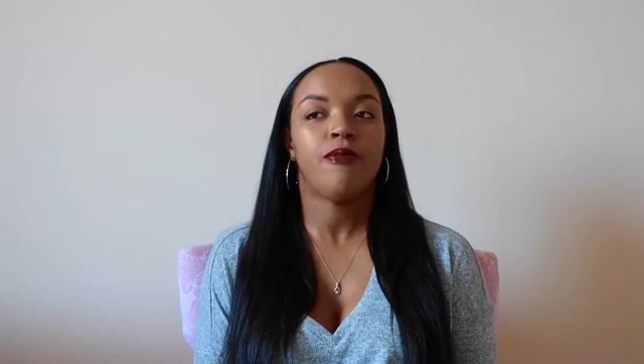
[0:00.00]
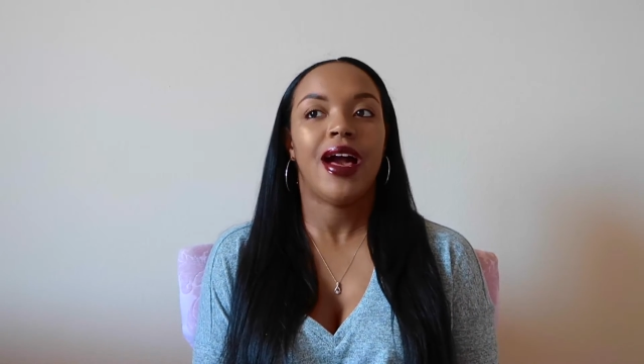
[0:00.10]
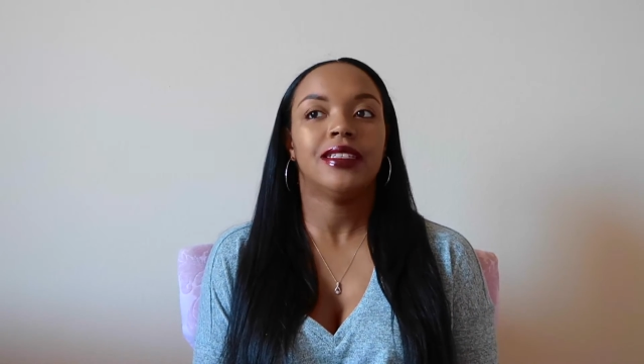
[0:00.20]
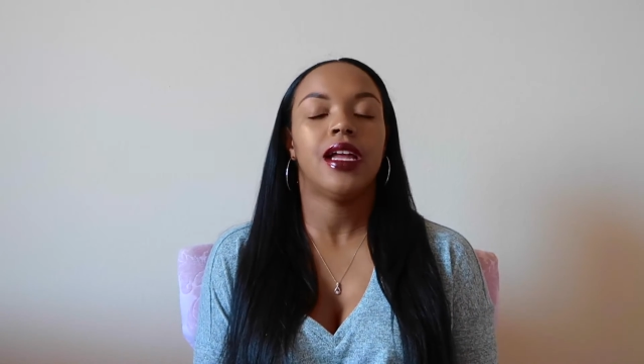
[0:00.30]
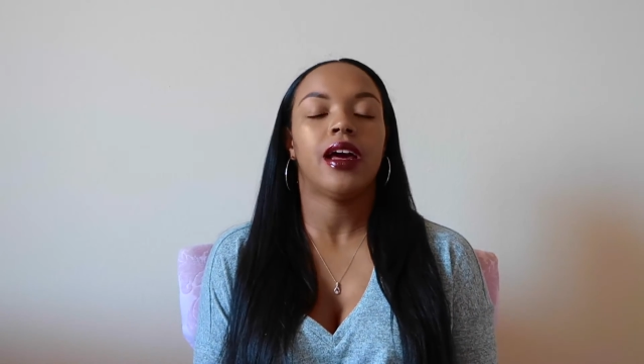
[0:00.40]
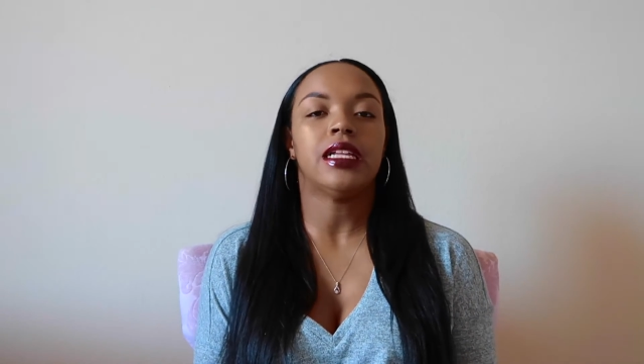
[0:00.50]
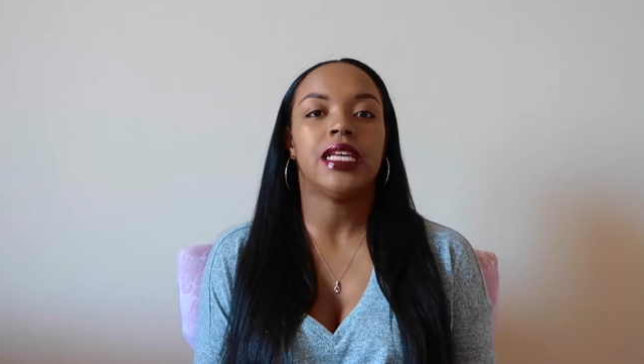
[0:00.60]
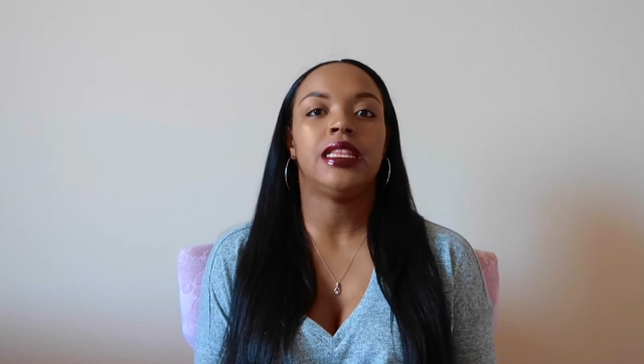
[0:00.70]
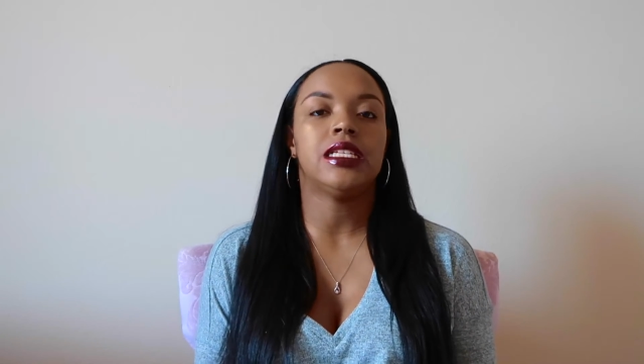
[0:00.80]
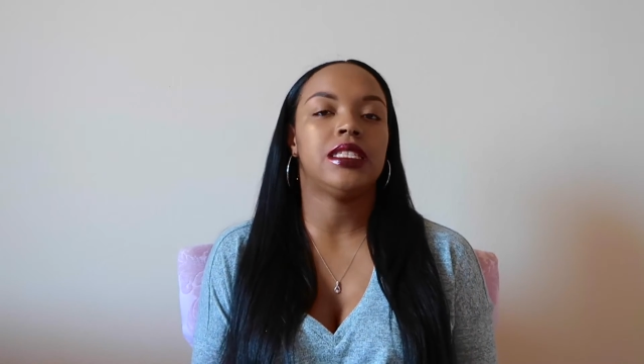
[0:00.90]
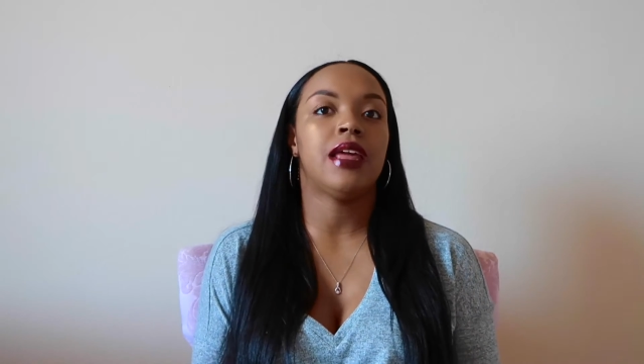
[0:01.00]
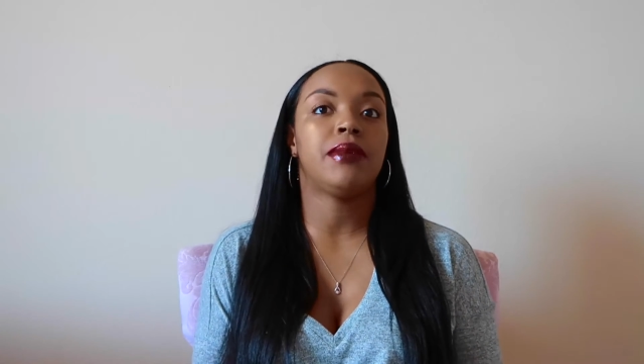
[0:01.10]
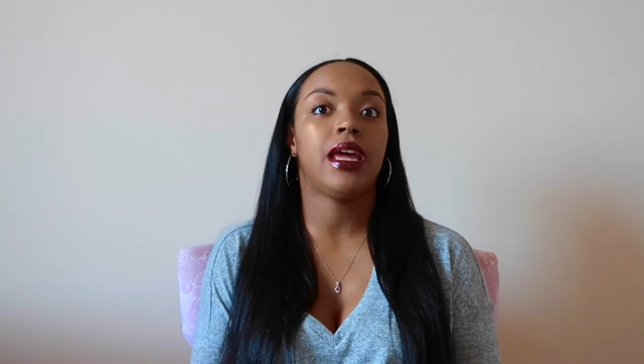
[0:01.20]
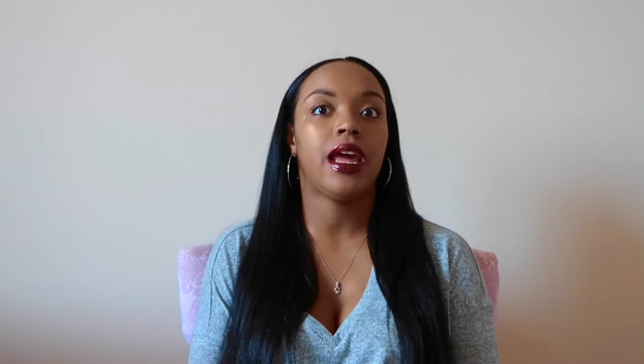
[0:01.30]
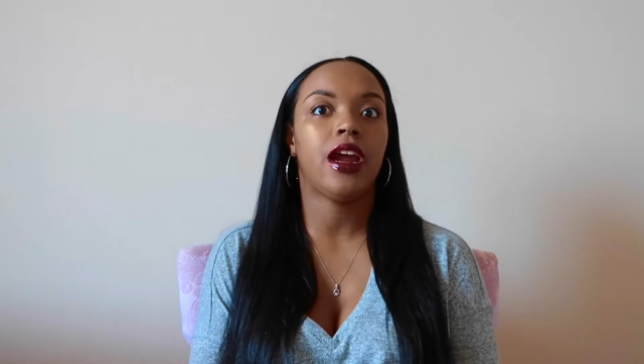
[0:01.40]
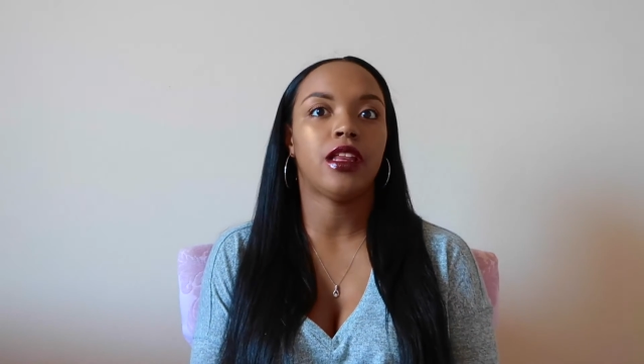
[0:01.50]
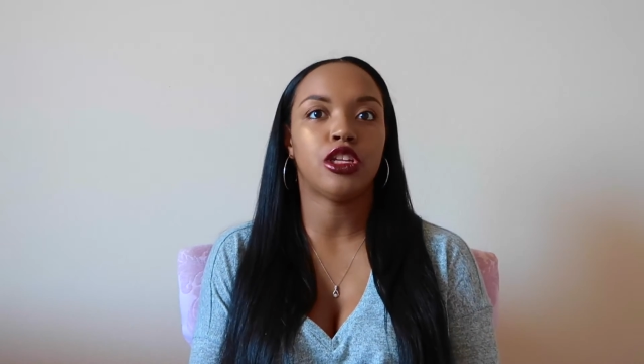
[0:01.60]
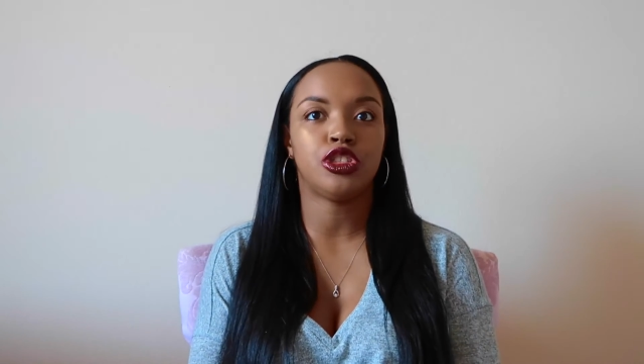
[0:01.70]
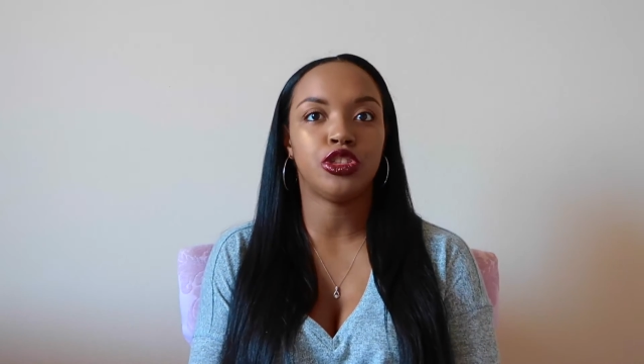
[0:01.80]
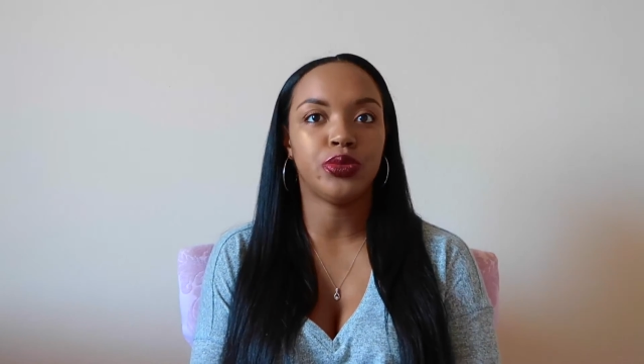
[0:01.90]
Everybody's not going to take the same care
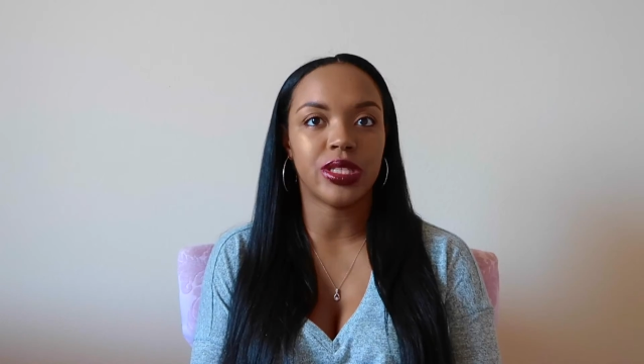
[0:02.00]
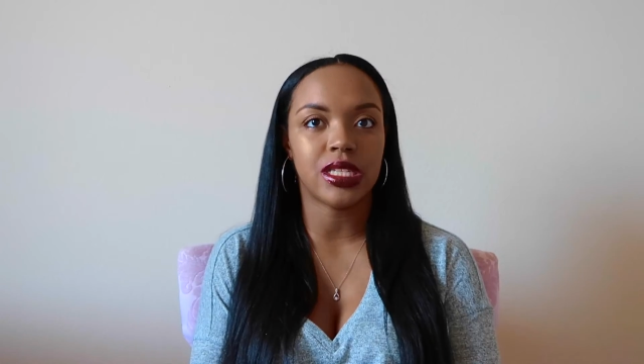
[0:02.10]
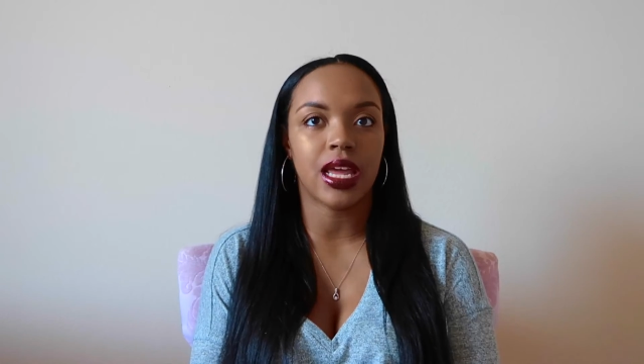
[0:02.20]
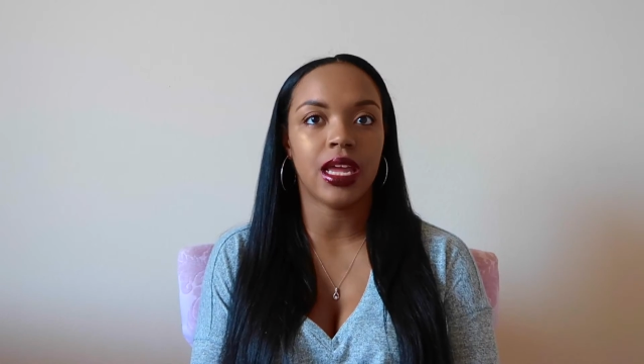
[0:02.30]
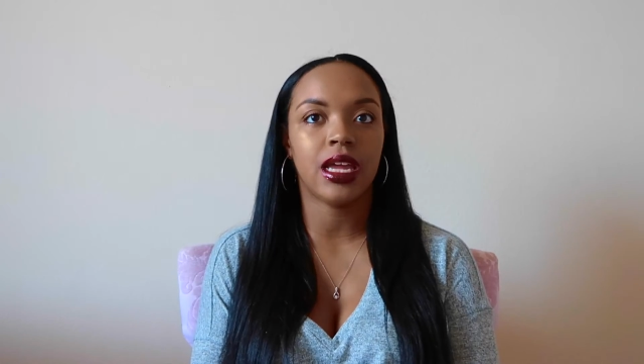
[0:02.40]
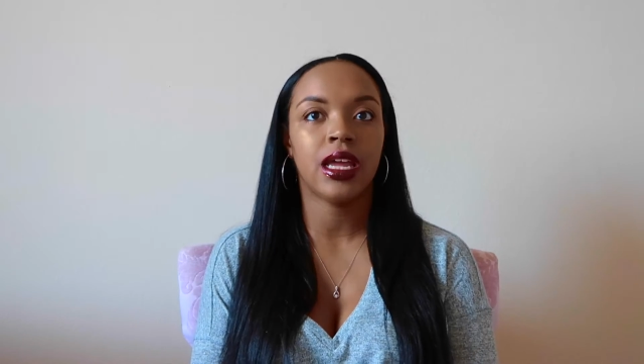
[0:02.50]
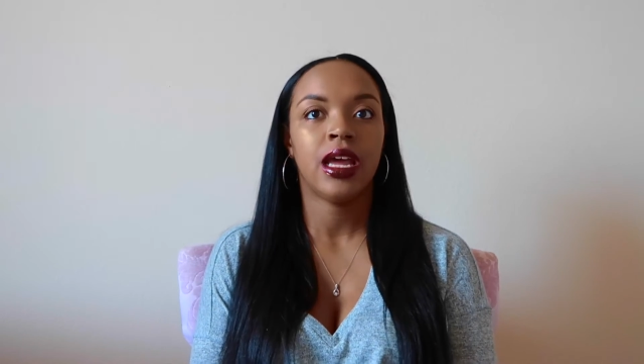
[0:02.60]
that you would take.